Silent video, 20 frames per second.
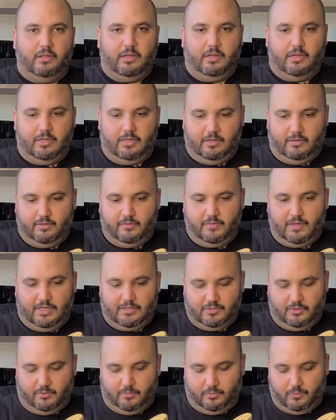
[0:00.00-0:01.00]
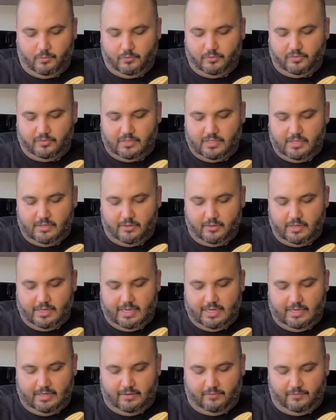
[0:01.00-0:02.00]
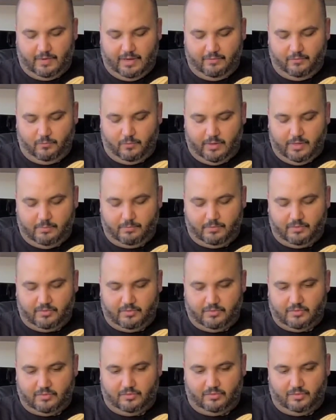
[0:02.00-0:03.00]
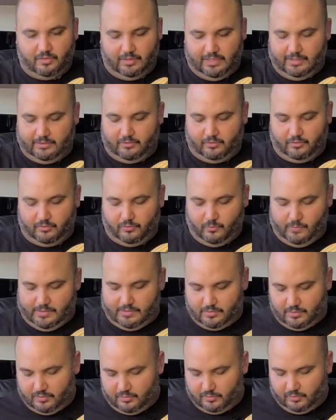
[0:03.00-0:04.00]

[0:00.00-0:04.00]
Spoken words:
you've got your boost here and a 5-way position selector switch.